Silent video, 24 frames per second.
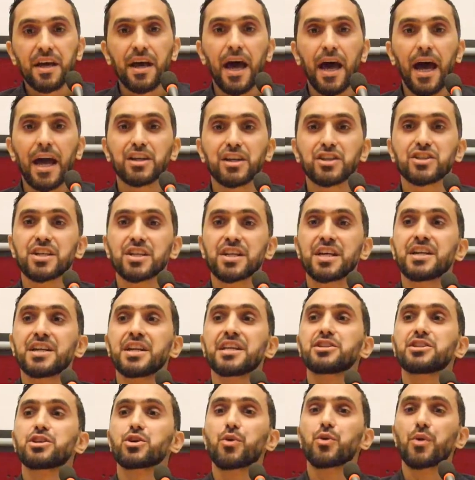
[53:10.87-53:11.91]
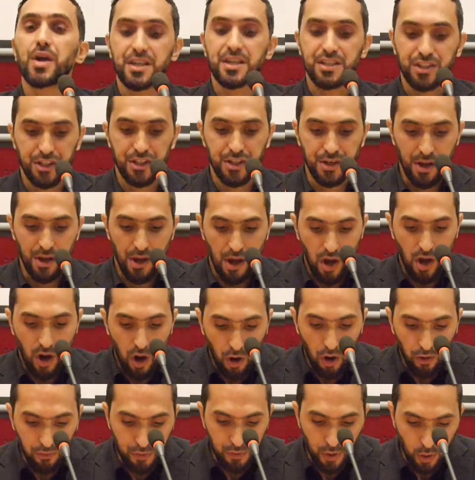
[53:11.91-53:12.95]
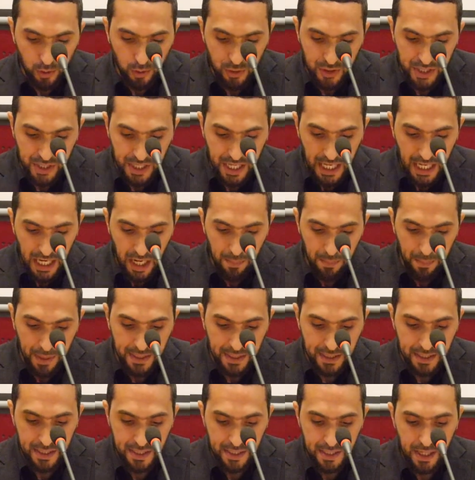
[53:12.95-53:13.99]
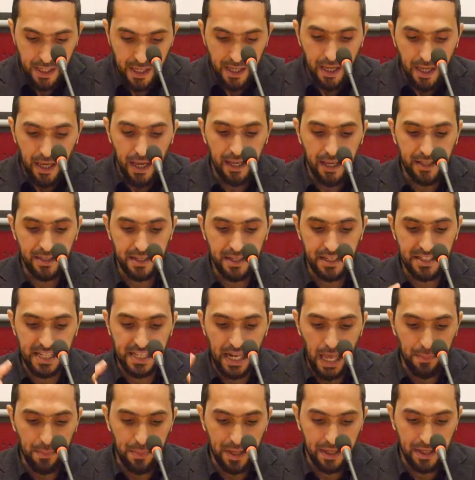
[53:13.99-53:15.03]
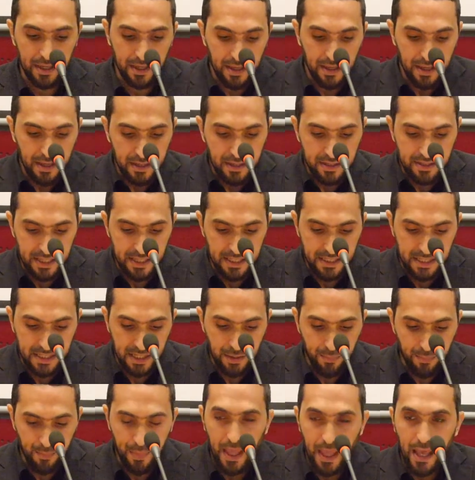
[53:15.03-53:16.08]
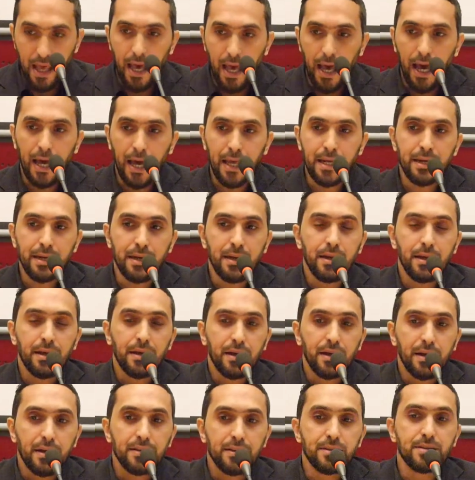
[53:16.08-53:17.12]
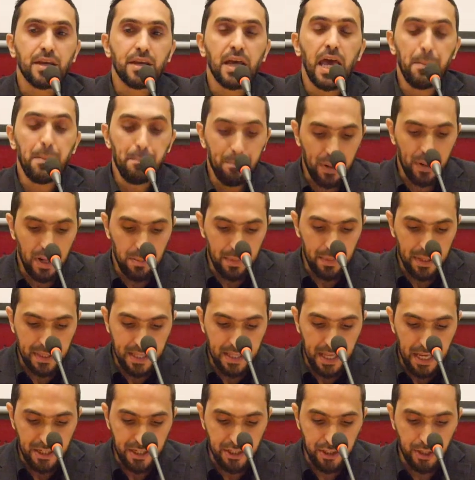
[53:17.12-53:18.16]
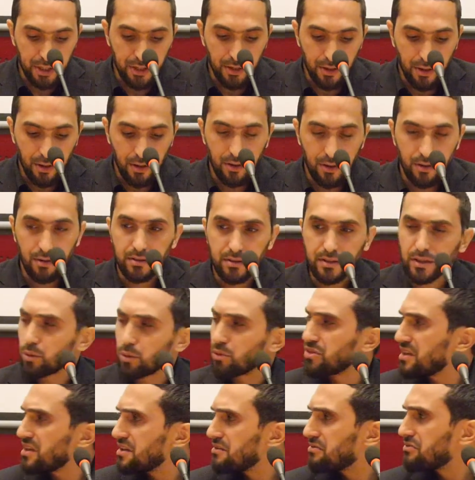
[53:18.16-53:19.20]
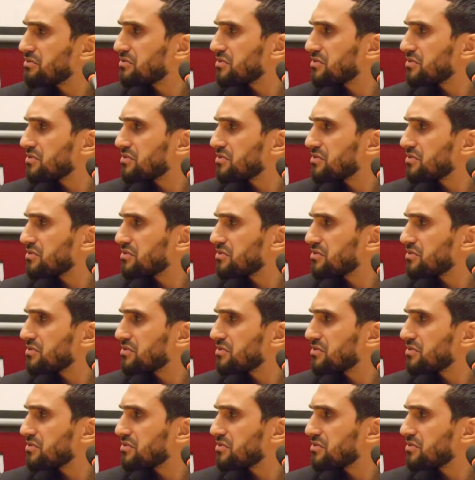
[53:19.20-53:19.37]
actually an integration of those elements in the Islamic system, and the implementation, tawdif,